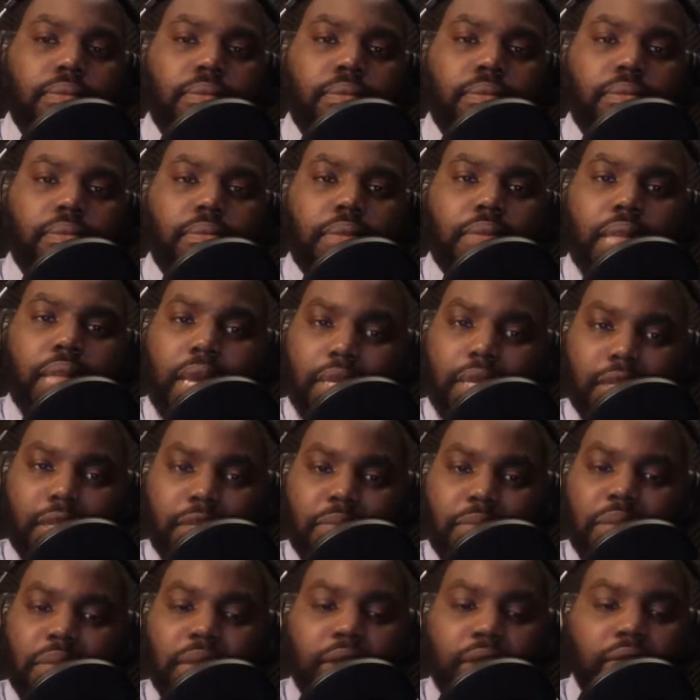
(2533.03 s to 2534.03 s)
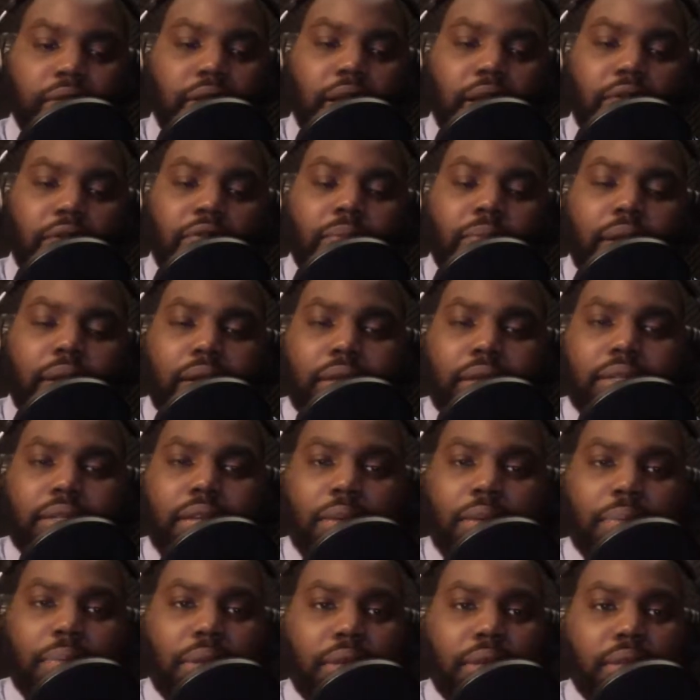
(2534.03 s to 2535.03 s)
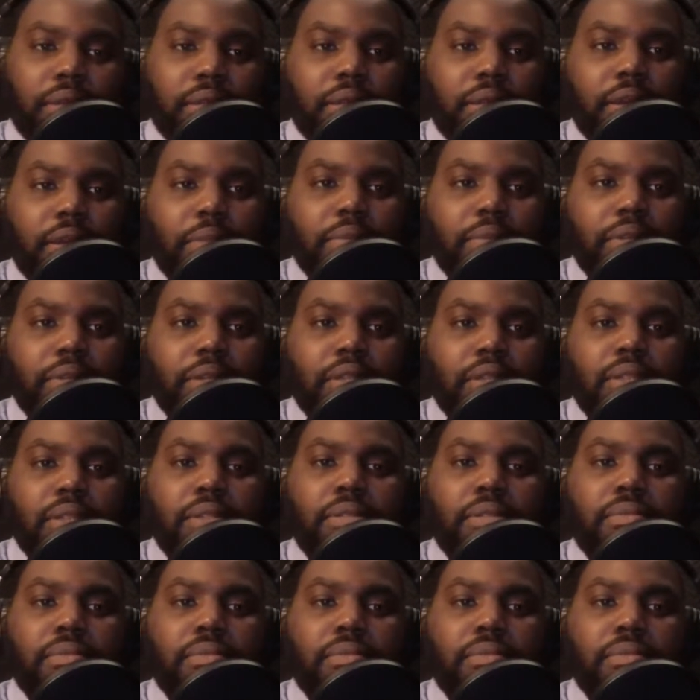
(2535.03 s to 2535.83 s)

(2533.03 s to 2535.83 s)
But I just believe that everybody's not placed in that position.